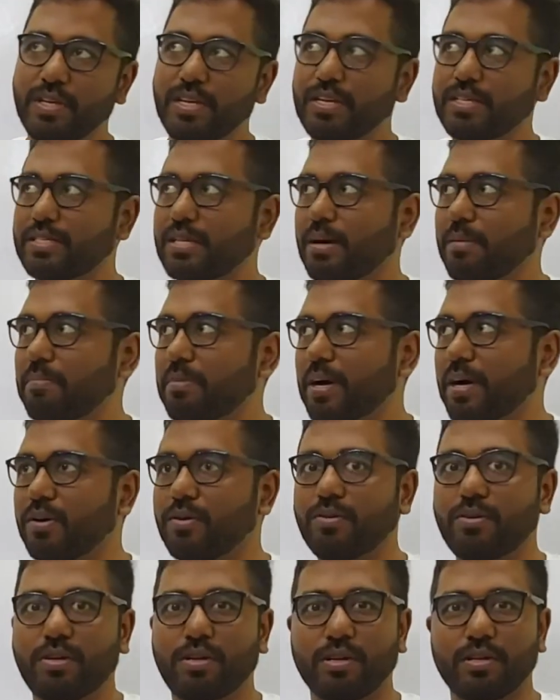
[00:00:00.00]
is
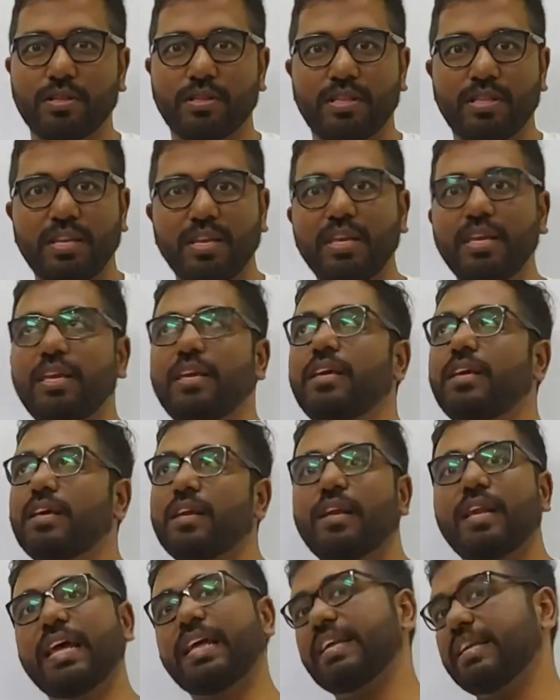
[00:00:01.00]
about 3
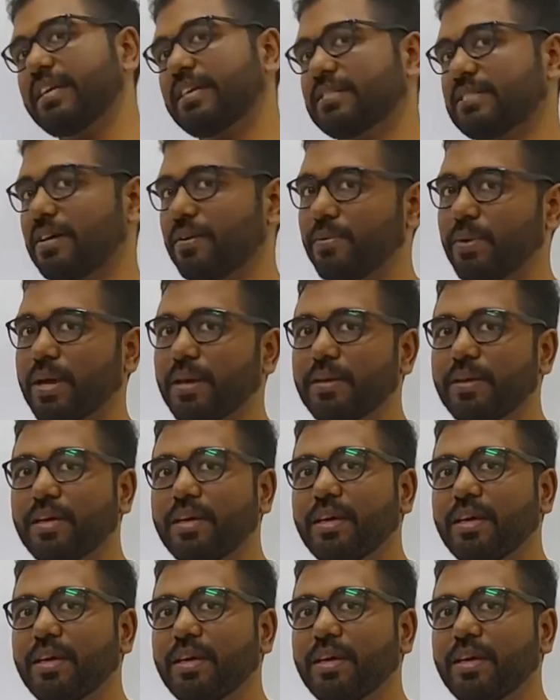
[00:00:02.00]
light years away.